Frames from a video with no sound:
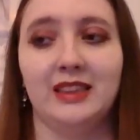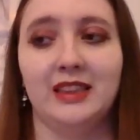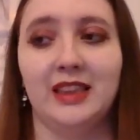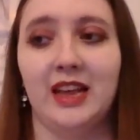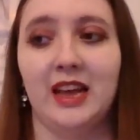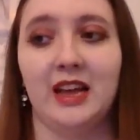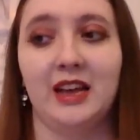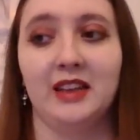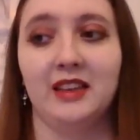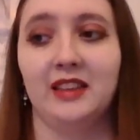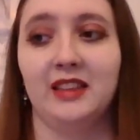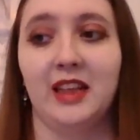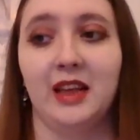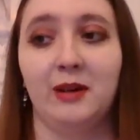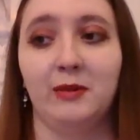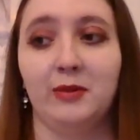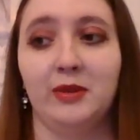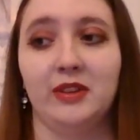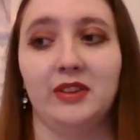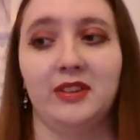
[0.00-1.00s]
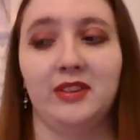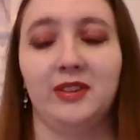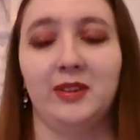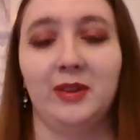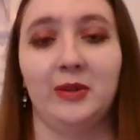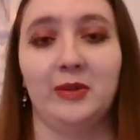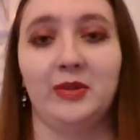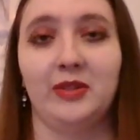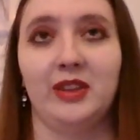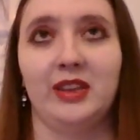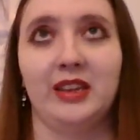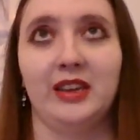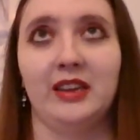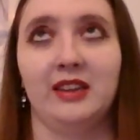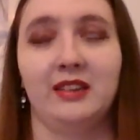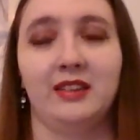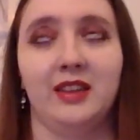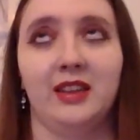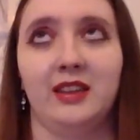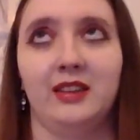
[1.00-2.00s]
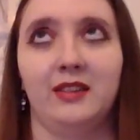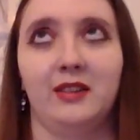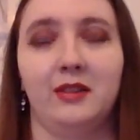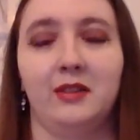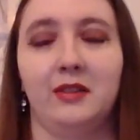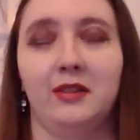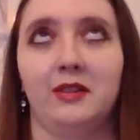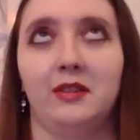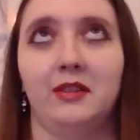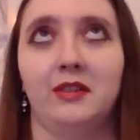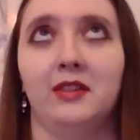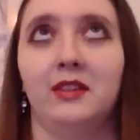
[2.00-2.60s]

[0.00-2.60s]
That that was something. It's like, oh.